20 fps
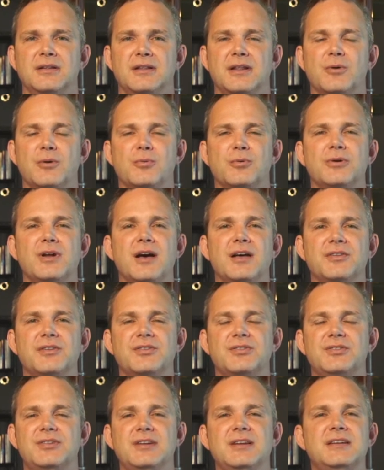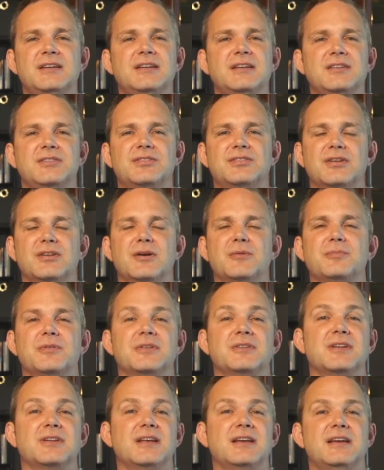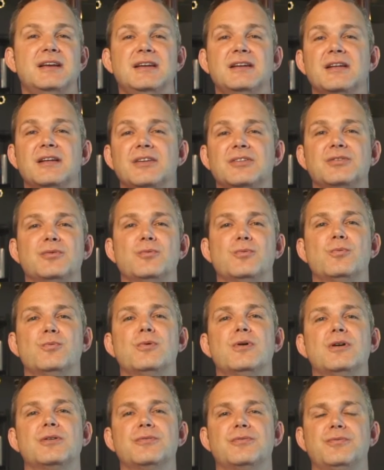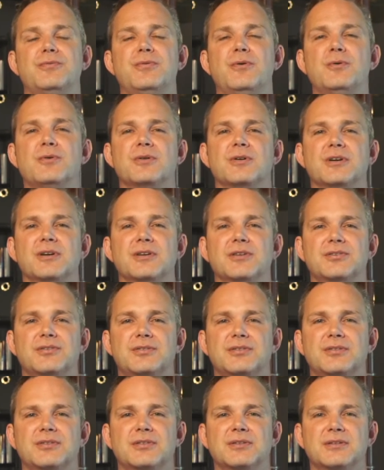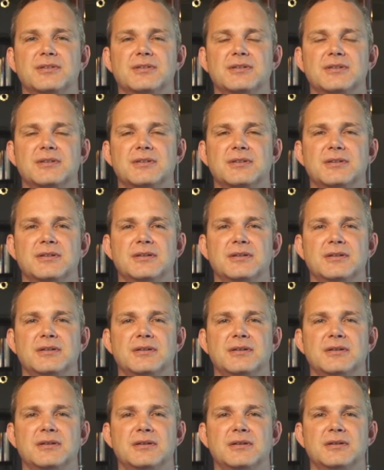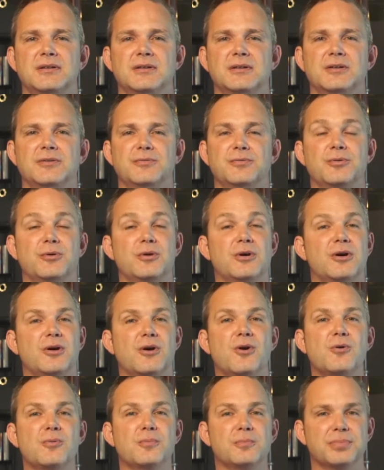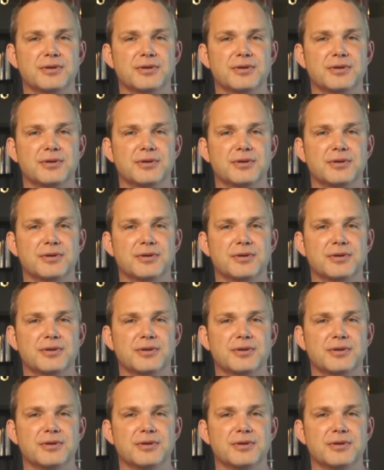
That we're not seeking something that He doesn't want for us for our own